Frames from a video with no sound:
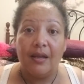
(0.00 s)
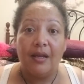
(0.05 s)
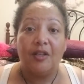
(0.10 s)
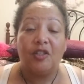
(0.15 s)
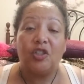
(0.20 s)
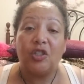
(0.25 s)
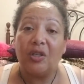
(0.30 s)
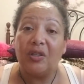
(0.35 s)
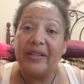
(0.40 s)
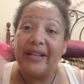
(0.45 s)

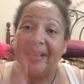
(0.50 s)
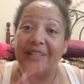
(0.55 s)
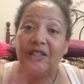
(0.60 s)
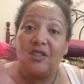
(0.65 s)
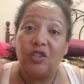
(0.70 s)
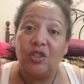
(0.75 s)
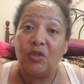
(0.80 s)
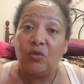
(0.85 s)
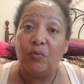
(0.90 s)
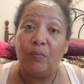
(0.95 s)
so let's
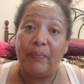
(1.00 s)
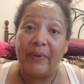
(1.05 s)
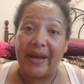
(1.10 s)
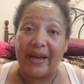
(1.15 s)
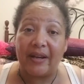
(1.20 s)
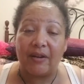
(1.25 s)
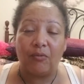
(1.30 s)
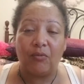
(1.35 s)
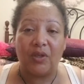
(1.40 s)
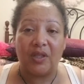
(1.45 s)
do
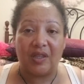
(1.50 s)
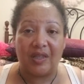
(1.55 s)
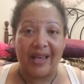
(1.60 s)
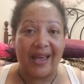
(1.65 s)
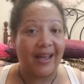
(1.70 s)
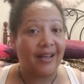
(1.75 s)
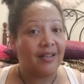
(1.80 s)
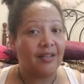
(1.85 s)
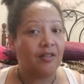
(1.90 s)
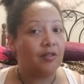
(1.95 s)
better with
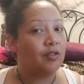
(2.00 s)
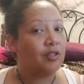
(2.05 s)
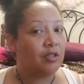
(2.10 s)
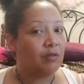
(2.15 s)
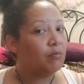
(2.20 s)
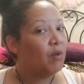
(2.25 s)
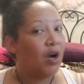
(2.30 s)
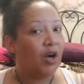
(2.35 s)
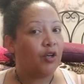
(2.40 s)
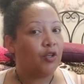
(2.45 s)
that
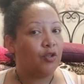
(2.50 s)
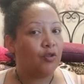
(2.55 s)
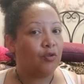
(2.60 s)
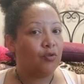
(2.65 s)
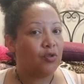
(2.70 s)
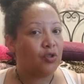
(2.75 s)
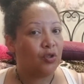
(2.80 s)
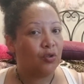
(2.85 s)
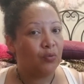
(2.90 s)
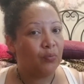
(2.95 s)
small
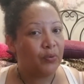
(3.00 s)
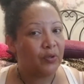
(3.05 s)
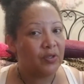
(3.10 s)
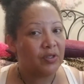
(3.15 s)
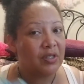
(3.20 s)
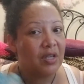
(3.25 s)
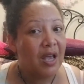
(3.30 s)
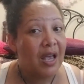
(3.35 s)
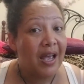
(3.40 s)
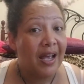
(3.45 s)
youtubers
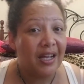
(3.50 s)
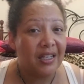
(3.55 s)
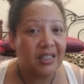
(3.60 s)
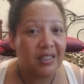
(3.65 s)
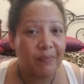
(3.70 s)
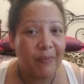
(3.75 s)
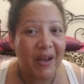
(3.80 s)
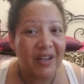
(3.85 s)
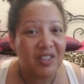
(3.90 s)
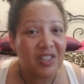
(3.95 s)

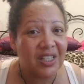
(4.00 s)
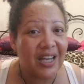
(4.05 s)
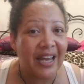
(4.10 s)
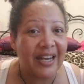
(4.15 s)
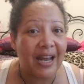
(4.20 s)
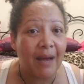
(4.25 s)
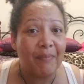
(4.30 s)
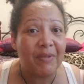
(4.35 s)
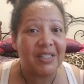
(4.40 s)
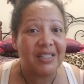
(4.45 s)
especially
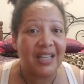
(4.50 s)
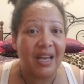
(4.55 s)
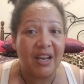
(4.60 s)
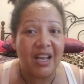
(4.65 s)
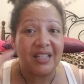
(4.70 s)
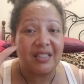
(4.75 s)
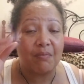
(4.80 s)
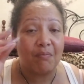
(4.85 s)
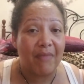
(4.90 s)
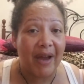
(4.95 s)
and i'm gonna say
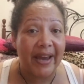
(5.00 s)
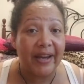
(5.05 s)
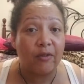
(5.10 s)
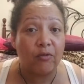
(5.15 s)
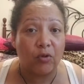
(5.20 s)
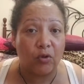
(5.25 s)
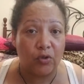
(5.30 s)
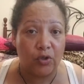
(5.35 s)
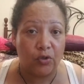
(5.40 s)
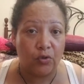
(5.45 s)
us
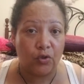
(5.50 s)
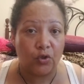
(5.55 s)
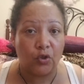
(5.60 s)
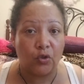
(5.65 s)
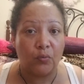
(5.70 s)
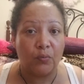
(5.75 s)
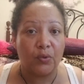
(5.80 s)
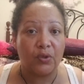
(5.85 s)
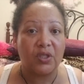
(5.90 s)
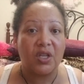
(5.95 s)
micro
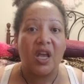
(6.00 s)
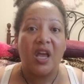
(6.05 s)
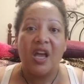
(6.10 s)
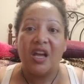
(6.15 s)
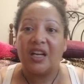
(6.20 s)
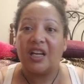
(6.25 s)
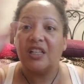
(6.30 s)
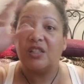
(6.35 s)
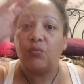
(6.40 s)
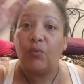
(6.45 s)
youtubers
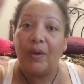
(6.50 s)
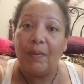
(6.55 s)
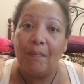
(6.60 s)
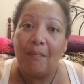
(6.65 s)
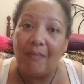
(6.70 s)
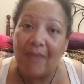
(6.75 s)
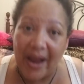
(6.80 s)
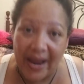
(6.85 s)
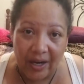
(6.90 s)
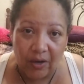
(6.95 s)
because we
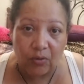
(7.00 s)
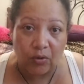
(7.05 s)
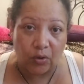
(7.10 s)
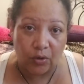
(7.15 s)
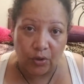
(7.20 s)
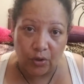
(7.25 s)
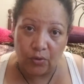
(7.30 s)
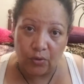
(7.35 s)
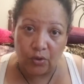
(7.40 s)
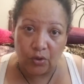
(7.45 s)

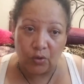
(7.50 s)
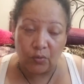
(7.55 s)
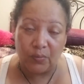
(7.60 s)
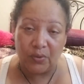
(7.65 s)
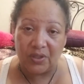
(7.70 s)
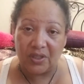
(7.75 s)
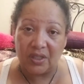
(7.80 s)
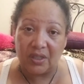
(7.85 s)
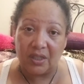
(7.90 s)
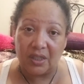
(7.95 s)
micro
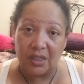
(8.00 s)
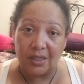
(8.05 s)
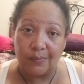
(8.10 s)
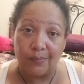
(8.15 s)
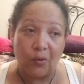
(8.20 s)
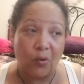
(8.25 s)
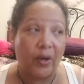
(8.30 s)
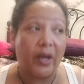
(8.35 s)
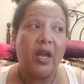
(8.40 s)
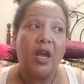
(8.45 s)
youtubers at this
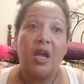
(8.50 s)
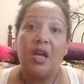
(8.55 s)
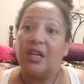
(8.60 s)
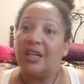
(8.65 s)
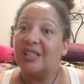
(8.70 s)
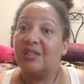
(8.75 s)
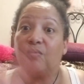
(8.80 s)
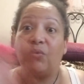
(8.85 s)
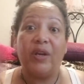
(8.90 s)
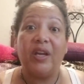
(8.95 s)
point
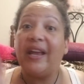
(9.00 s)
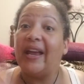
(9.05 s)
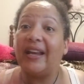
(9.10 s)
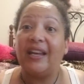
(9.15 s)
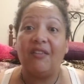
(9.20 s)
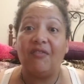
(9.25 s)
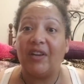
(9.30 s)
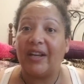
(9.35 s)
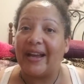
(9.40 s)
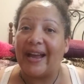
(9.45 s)
because we ain't
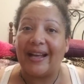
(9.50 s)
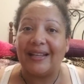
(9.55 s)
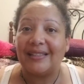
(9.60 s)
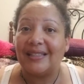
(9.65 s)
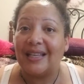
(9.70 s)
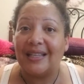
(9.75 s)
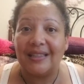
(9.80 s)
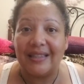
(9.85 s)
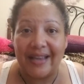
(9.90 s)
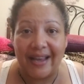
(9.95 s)
even got
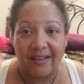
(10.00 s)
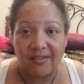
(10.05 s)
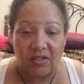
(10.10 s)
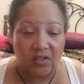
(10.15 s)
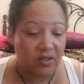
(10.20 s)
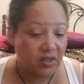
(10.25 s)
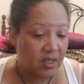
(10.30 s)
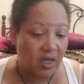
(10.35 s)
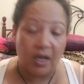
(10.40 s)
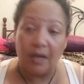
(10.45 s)
10,000
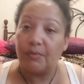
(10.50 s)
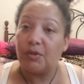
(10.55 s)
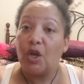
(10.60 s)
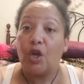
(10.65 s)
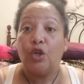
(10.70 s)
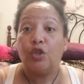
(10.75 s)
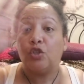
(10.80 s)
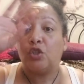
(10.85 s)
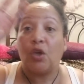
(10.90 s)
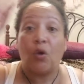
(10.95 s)
subs
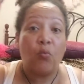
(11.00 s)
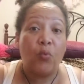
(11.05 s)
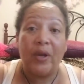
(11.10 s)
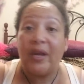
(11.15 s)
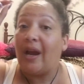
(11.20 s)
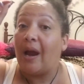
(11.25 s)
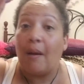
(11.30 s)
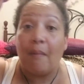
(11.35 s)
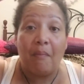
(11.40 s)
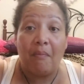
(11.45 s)
so
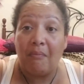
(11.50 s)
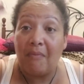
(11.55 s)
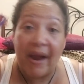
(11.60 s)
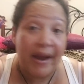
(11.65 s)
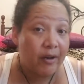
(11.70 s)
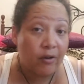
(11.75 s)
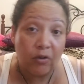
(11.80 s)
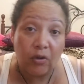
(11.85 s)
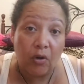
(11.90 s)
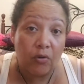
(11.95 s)
we are
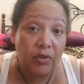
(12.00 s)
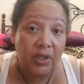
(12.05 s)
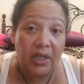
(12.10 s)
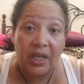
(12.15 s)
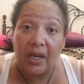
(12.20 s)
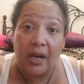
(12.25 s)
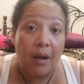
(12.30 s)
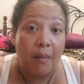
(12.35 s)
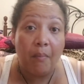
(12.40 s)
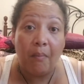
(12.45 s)
micro a
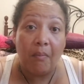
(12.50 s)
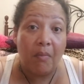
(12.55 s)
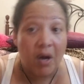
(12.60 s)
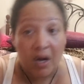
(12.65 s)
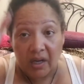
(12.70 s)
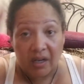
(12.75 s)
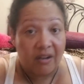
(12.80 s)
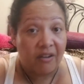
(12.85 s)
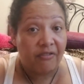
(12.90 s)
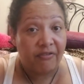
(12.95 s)

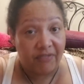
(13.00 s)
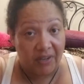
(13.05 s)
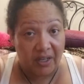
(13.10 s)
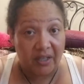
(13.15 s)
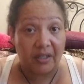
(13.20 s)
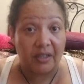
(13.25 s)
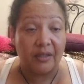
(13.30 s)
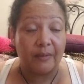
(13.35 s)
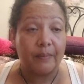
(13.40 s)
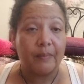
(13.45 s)

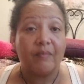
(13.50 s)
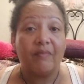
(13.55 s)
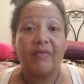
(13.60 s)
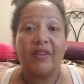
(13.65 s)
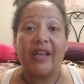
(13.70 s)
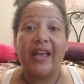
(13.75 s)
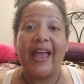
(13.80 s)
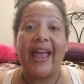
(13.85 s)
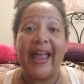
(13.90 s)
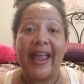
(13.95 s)
motherfucker
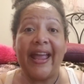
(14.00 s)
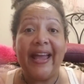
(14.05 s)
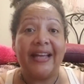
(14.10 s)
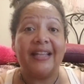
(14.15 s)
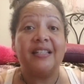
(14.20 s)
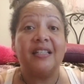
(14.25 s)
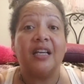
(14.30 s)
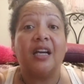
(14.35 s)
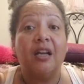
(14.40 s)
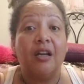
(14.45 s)

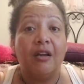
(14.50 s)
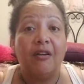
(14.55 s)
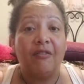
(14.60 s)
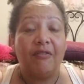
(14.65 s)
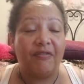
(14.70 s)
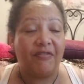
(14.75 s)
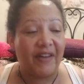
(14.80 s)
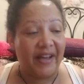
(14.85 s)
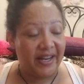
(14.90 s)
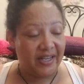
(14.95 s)
and
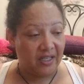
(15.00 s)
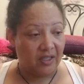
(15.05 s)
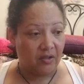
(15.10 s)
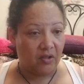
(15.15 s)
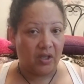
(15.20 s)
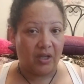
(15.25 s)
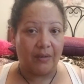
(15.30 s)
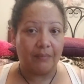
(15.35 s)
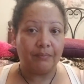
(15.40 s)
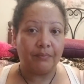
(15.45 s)

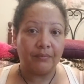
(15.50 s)
finally